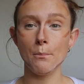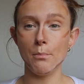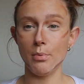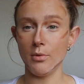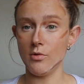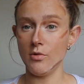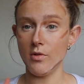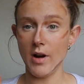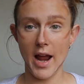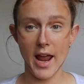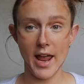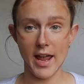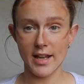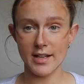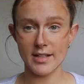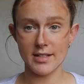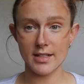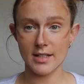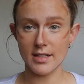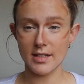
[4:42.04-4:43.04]

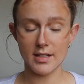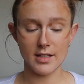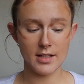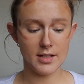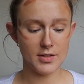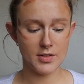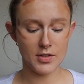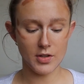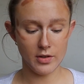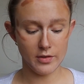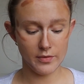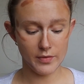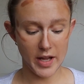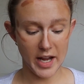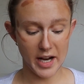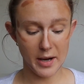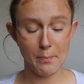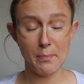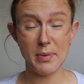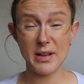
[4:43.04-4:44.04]
branded sort of
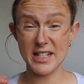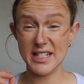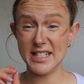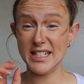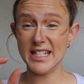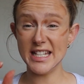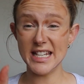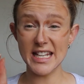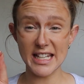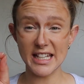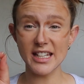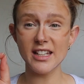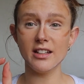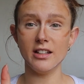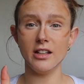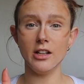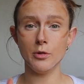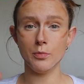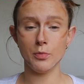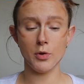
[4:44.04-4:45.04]
like
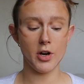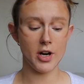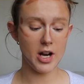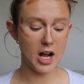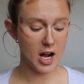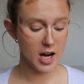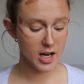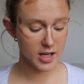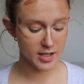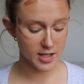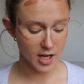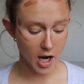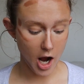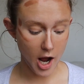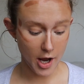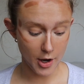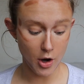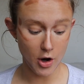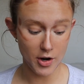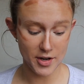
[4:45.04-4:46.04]
particular product,
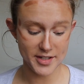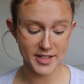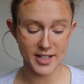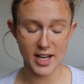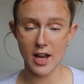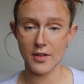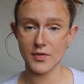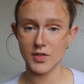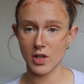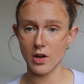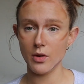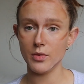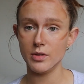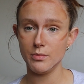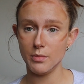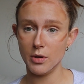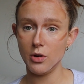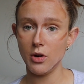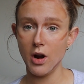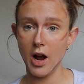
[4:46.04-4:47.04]
I'd honestly have to go with
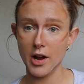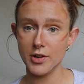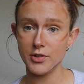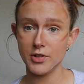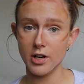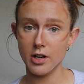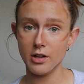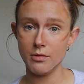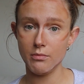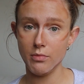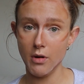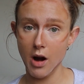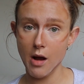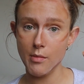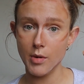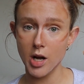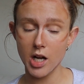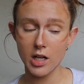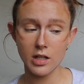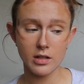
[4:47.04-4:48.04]
the Milk Hydro
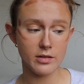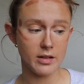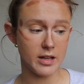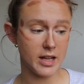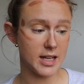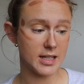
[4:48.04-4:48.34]
Primer.